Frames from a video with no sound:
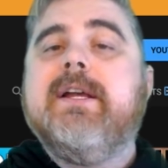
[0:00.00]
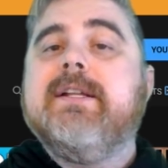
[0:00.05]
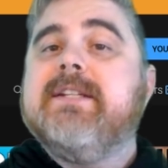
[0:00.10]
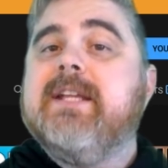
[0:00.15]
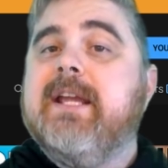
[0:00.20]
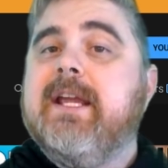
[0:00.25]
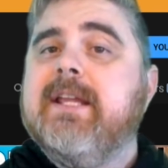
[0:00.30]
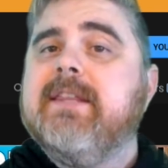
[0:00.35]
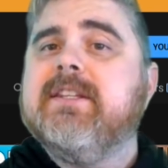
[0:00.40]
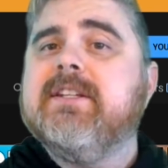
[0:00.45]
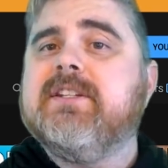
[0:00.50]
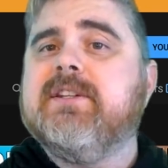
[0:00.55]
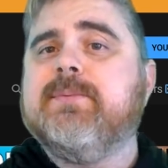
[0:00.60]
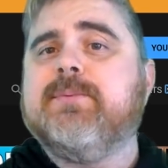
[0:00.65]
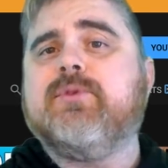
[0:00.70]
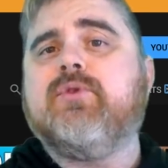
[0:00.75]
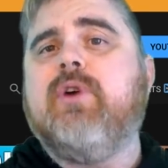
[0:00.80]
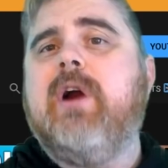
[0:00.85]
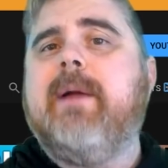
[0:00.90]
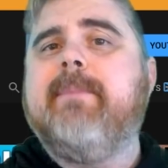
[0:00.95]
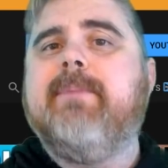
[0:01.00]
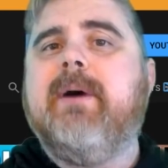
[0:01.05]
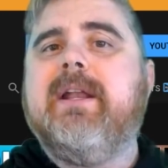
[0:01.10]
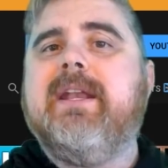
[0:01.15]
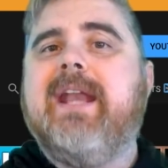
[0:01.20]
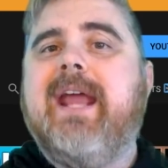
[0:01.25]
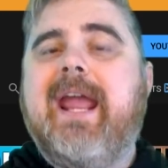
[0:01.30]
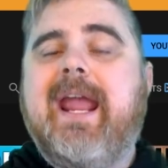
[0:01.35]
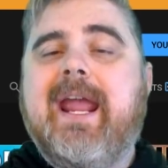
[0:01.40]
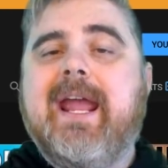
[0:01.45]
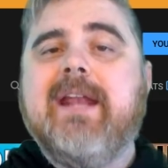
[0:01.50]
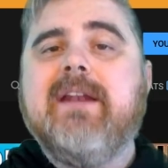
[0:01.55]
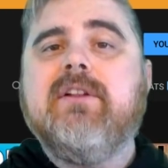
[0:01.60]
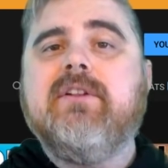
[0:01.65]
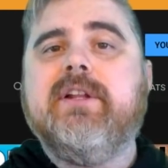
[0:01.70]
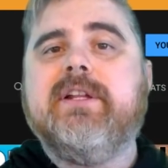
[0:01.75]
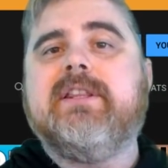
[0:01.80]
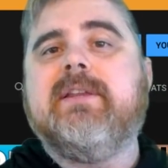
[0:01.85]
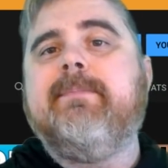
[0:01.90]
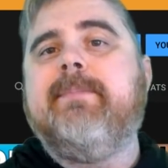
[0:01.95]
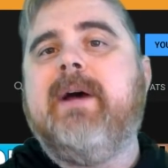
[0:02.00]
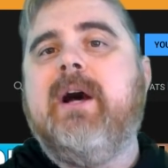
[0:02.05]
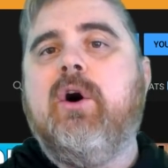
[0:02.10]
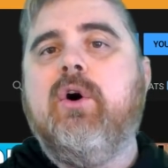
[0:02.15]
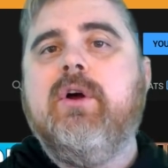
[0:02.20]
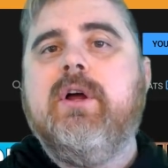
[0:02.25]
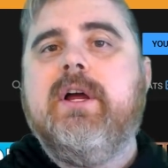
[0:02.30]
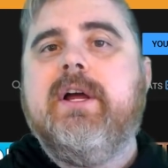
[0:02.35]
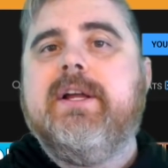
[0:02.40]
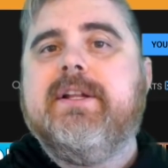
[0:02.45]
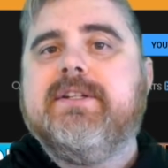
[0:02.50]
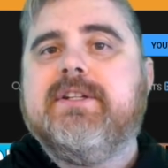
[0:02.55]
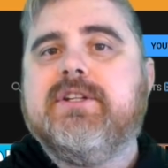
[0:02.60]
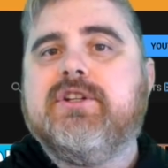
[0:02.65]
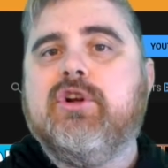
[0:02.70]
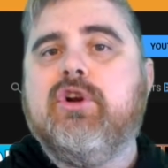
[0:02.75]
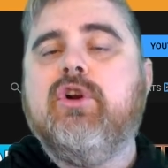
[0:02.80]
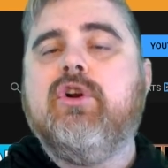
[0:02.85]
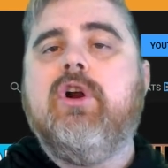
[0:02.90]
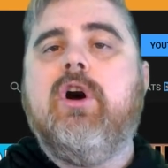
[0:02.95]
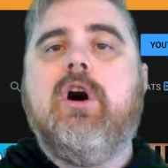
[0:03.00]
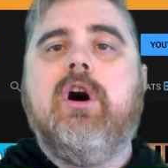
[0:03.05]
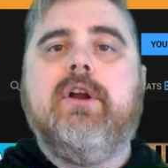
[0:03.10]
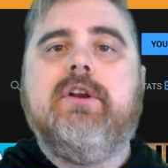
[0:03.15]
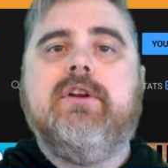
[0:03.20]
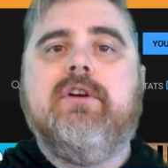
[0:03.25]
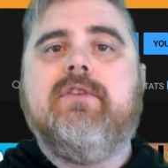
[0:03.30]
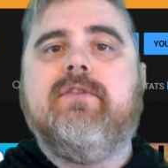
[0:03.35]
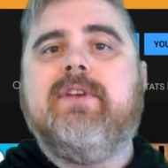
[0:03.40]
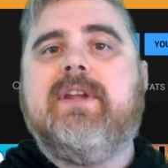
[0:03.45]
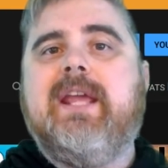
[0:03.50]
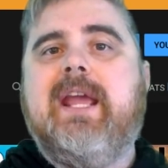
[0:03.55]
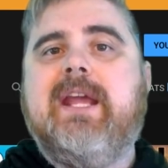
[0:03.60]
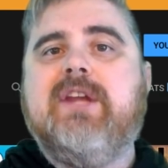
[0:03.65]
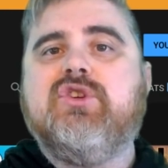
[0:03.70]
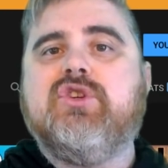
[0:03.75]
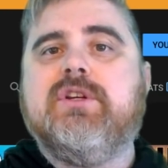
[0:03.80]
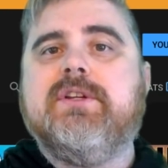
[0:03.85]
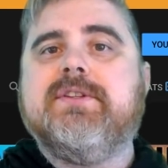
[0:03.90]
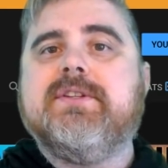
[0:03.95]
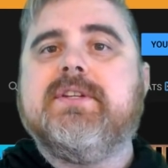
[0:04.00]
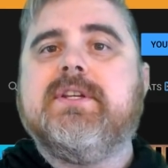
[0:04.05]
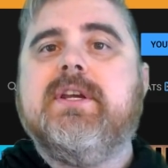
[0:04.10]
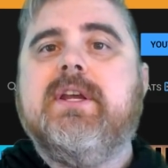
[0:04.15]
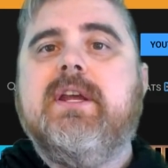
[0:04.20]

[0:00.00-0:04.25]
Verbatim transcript: to hit the subscribe button and click the bell to turn on notifications.